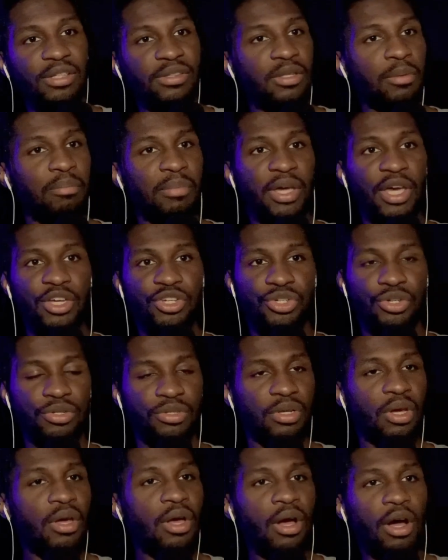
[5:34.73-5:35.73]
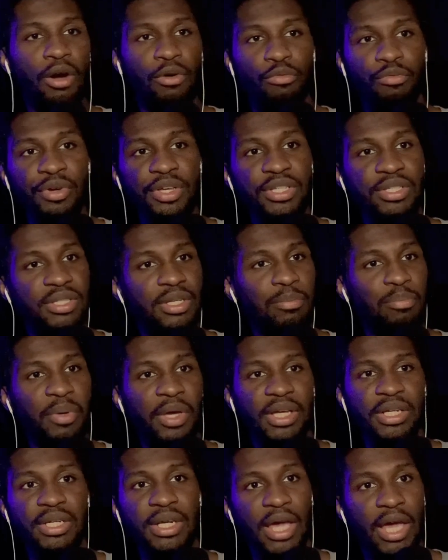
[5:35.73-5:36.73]
Jonathan Majors, a
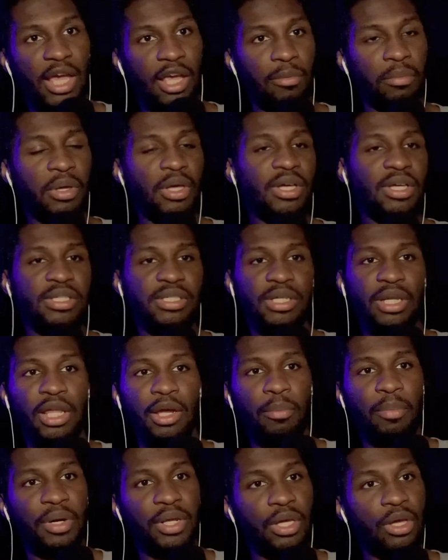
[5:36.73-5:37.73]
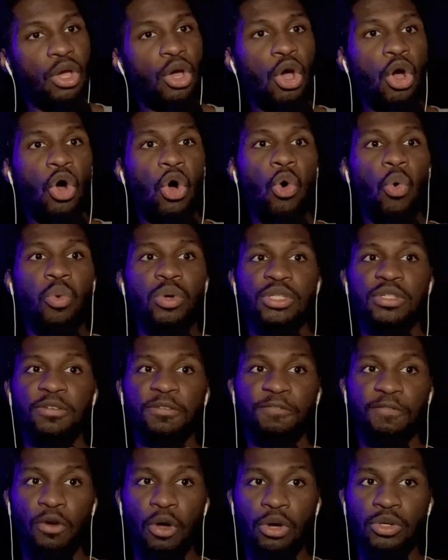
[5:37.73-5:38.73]
recent big name celebrity
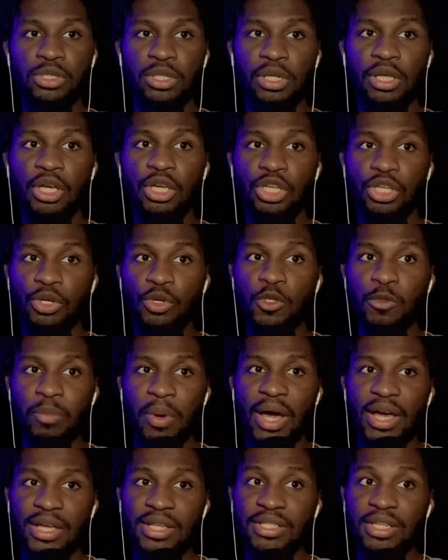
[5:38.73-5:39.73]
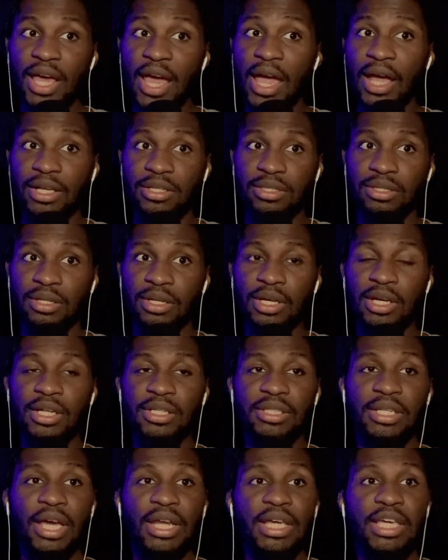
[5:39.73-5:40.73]
who was falsely accused by his
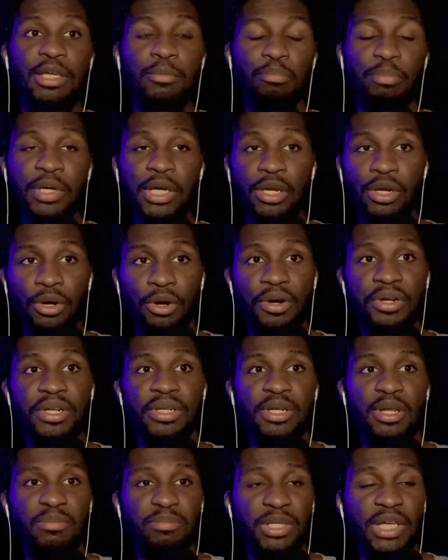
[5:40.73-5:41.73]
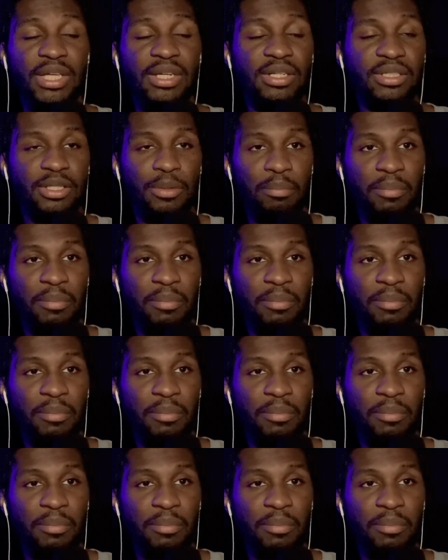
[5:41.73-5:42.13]
ex that he beat her in a,